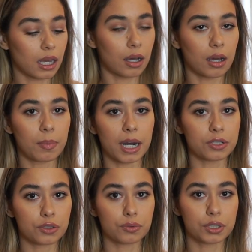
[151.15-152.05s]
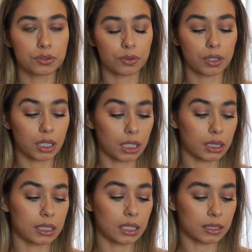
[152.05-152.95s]
But I do enjoy
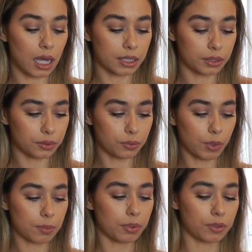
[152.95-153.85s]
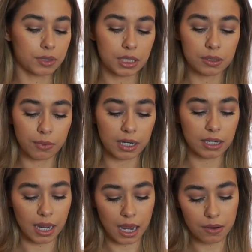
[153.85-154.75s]
the Alani new whey protein. Right
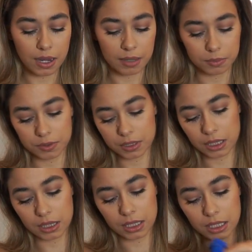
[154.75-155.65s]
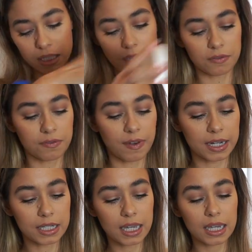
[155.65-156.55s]
now, I'm using the
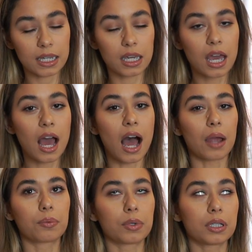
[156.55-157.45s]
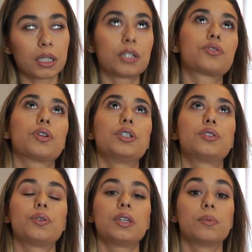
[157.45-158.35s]
confetti cake. I really enjoy
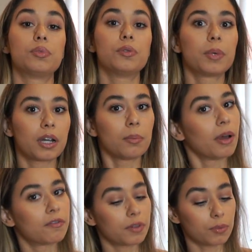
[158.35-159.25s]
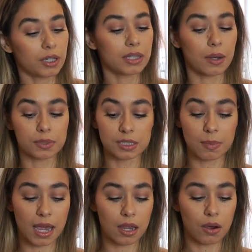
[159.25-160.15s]
doing the blueberry muffin one. That one's
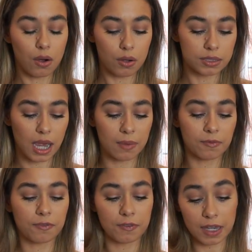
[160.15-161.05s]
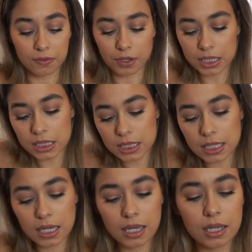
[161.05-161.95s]
my all-time favorite.
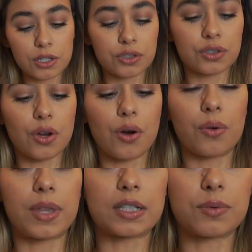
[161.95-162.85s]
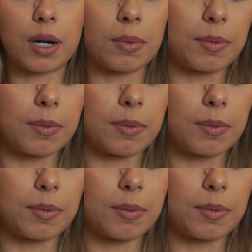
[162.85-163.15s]
So that's what I'm gonna